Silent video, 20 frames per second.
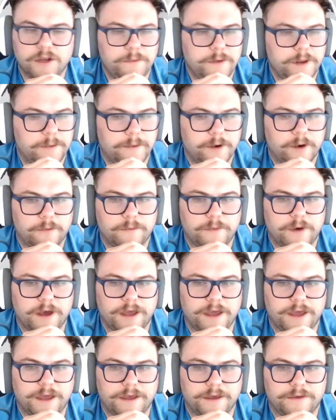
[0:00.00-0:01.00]
bit about
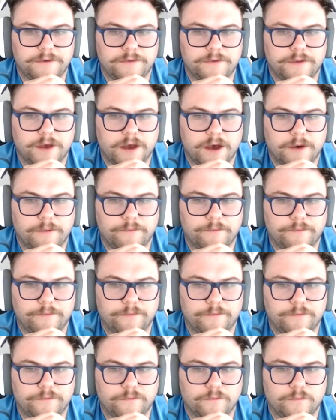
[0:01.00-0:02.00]
my
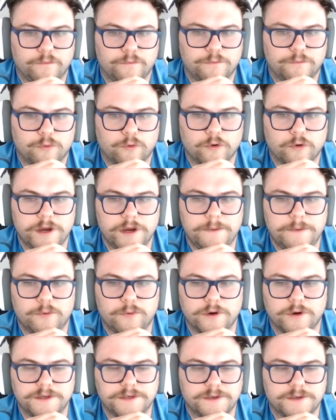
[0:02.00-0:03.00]
um, pre
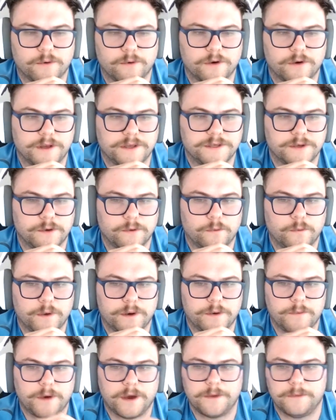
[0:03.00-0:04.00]
pre story. So
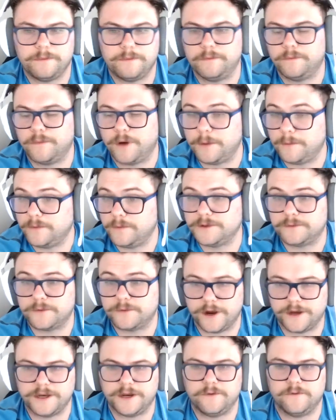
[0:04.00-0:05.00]
when my mom was
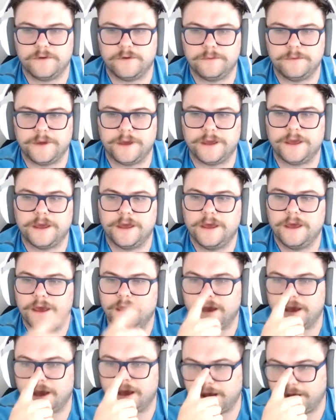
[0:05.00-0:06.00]
pregnant with me,
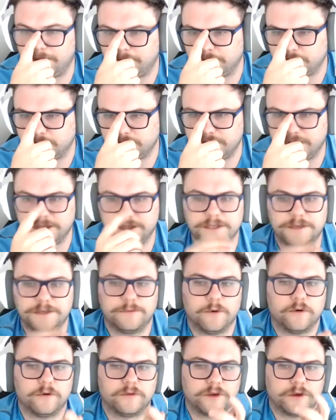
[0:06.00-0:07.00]
um, she had these
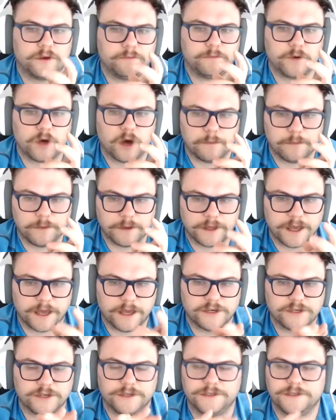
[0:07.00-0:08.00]
birth
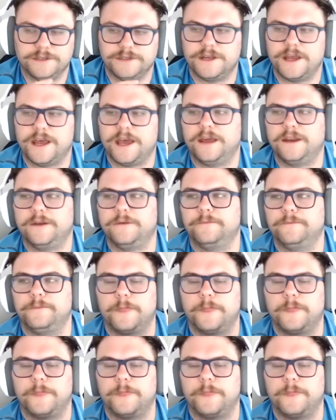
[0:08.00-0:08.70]
complications and